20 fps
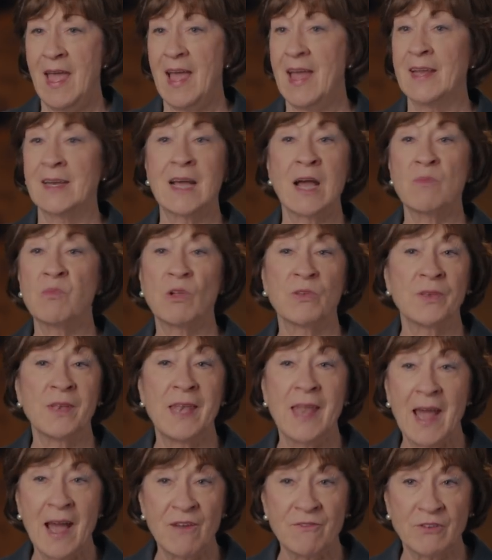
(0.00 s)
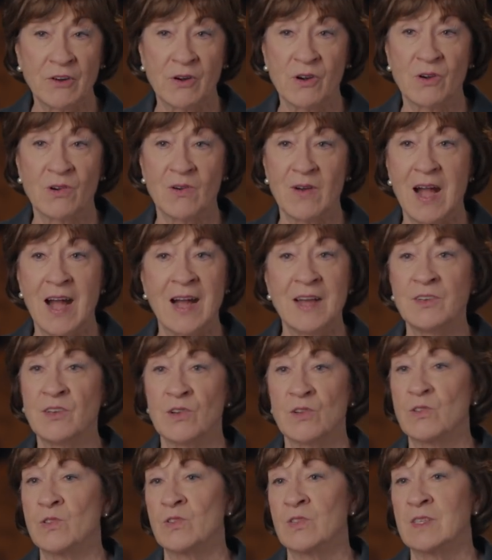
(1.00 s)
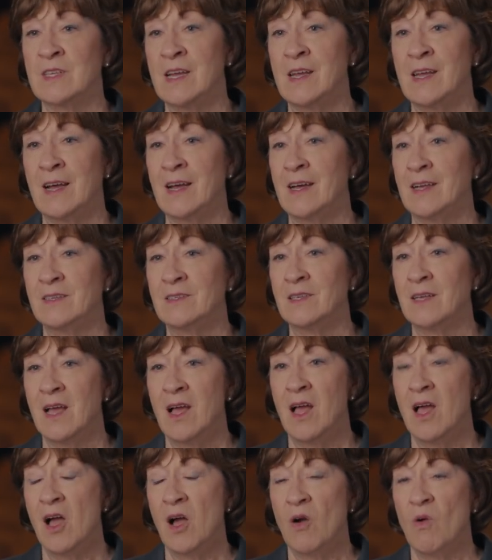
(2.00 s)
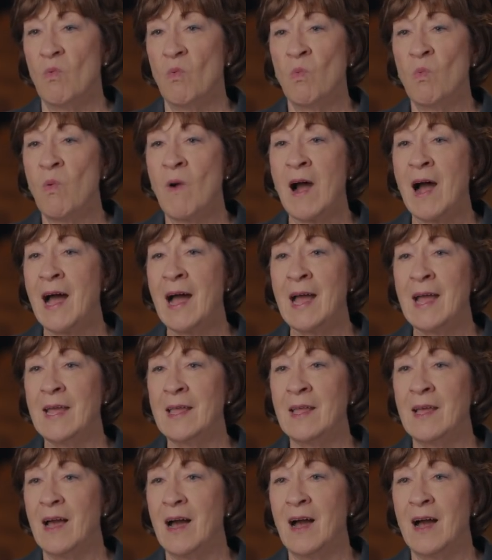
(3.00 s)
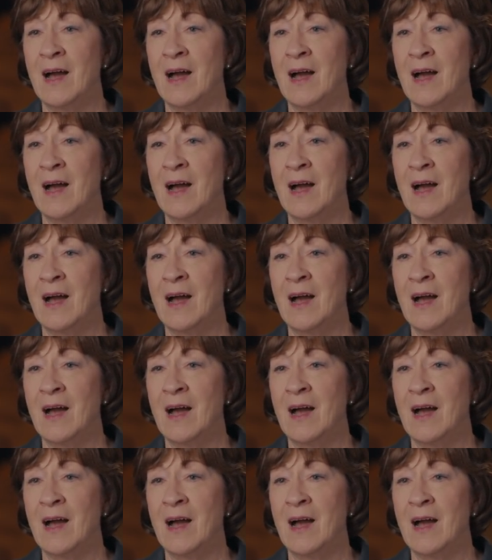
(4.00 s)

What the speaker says: And I will never understand why